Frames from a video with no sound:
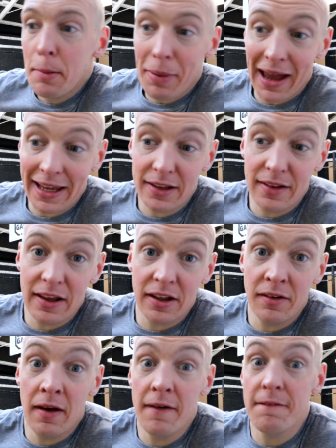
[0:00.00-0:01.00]
Back in
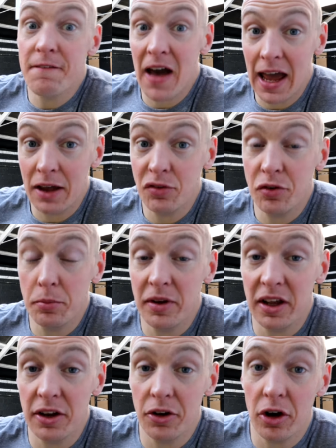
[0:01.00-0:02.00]
then, fives from
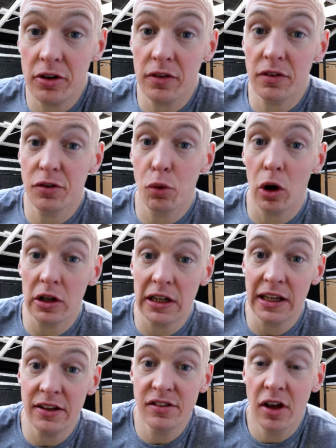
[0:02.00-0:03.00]
day dot on the squat
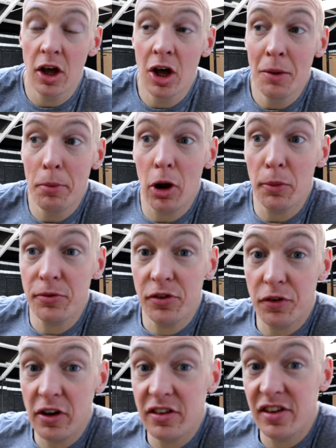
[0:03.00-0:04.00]
cleans, pull-ups,
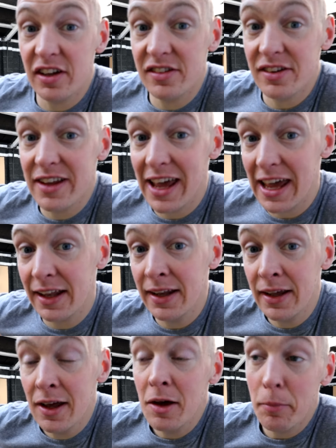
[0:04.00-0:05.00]
three sets of
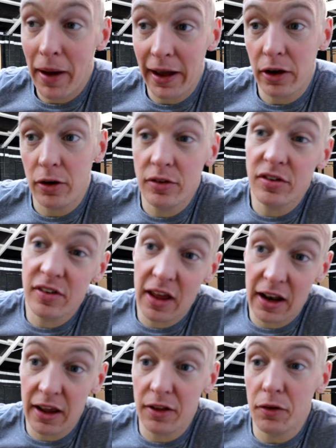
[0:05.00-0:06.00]
10, back out,
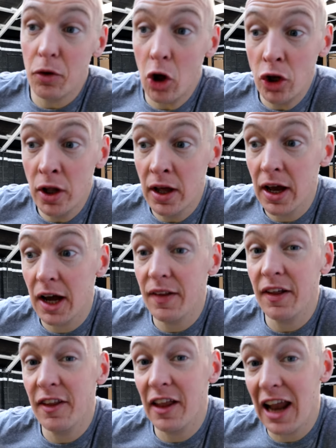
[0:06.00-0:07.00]
steady in the run. And
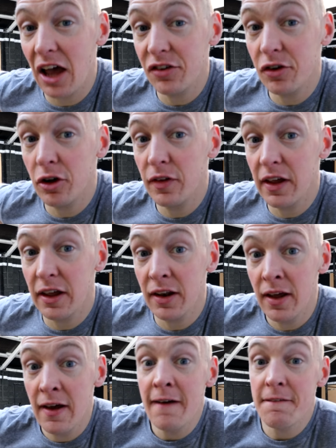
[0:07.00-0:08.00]
then the last round then,
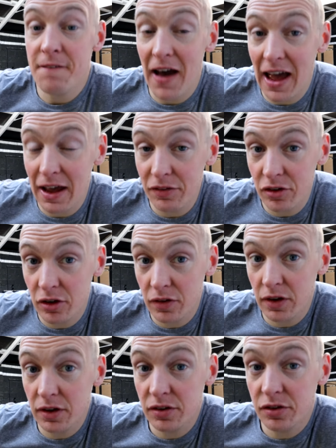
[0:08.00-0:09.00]
fives on
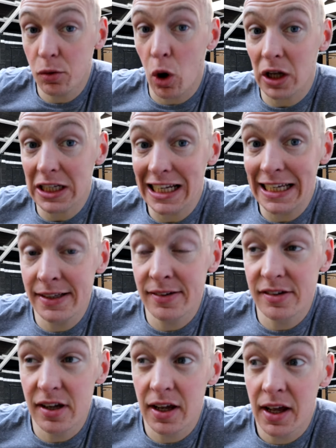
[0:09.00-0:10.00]
the squat
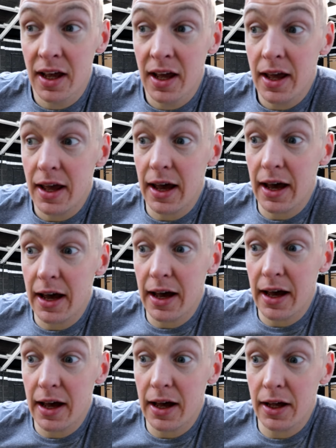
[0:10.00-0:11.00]
cleans,
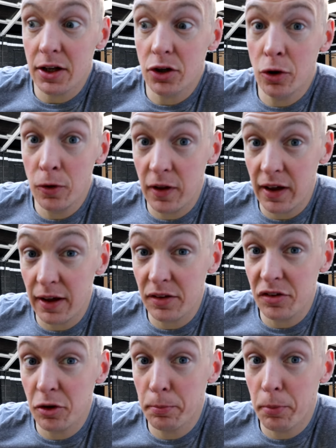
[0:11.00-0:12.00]
uh, two
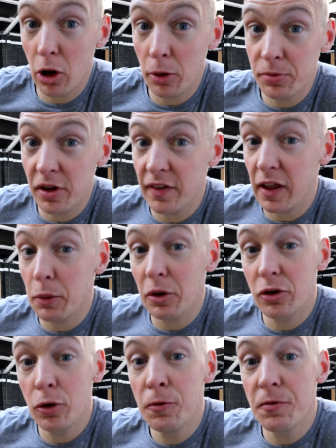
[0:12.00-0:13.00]
tens on the pull-ups, and then I
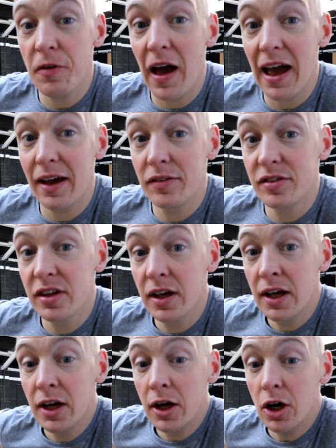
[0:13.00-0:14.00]
went two fives
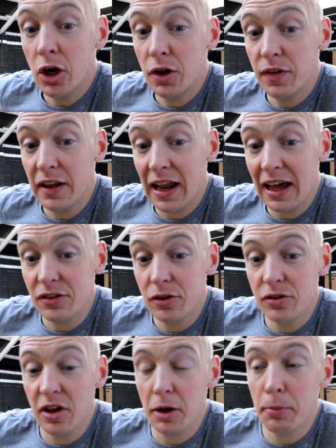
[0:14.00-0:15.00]
on the last
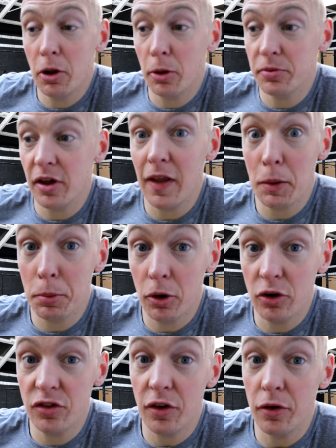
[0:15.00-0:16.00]
two set of pull-ups and then
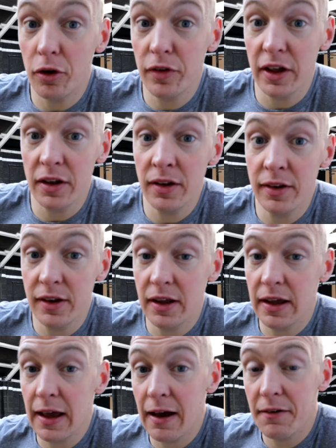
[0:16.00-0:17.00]
pushed the run then
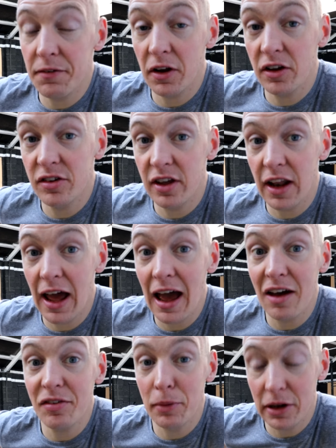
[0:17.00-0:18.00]
to uh, finish kind of
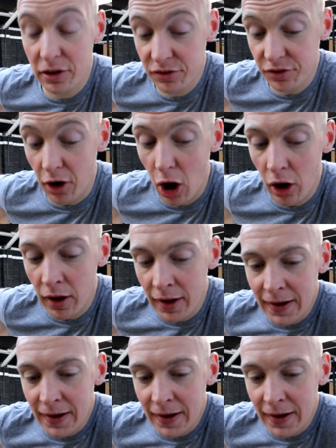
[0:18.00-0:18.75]
half middle and strong.